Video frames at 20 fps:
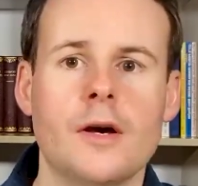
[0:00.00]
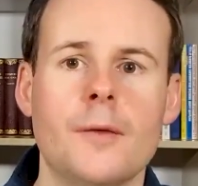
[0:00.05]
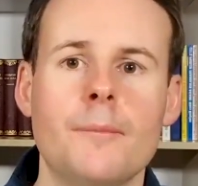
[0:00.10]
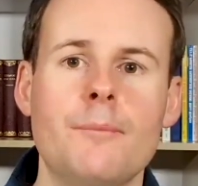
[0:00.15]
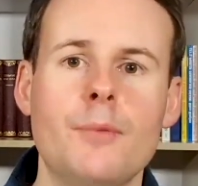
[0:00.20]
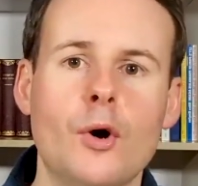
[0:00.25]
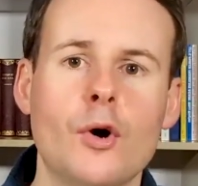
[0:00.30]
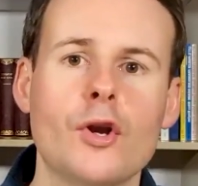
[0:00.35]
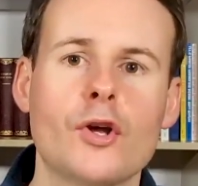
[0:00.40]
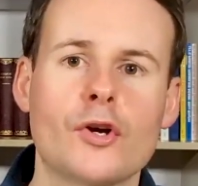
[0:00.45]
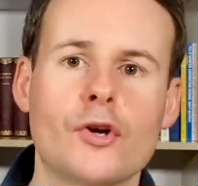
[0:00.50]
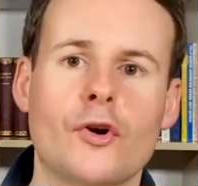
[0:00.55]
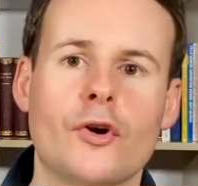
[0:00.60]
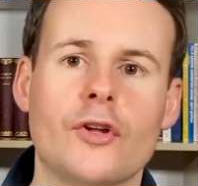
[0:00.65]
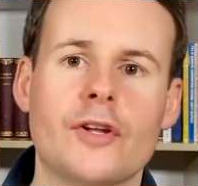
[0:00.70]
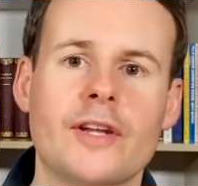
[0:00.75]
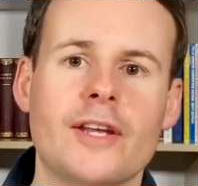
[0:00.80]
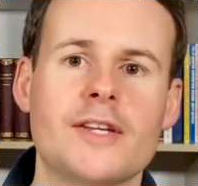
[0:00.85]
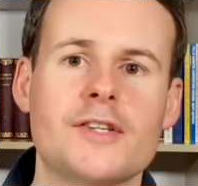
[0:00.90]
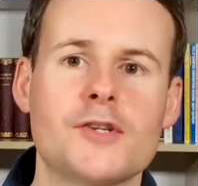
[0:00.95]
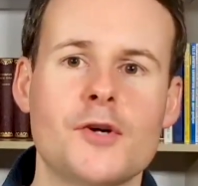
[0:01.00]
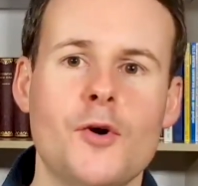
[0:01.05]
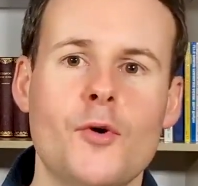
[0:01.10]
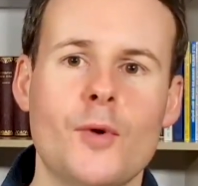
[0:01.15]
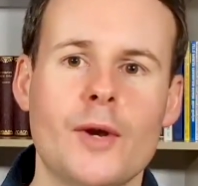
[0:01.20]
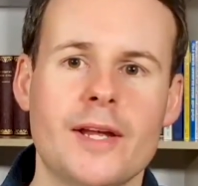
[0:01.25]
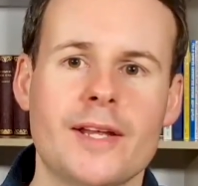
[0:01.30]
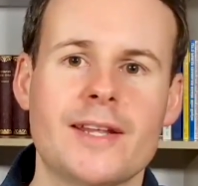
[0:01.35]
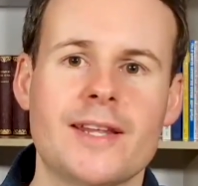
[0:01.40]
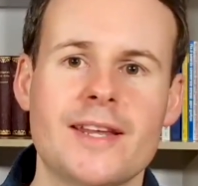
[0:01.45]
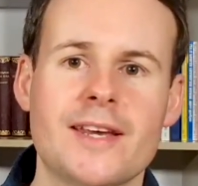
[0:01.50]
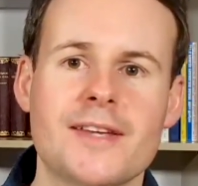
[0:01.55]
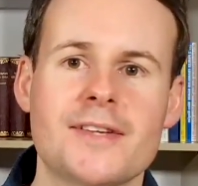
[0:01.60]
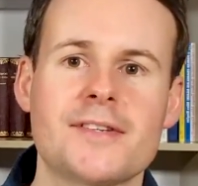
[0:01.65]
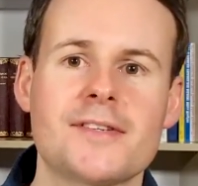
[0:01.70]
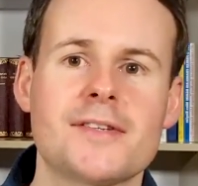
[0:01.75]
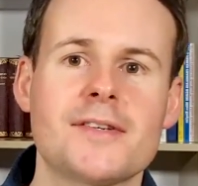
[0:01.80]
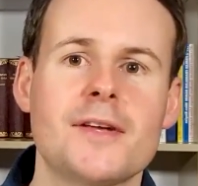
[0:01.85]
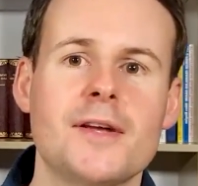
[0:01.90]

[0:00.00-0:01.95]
And Polygon is calling this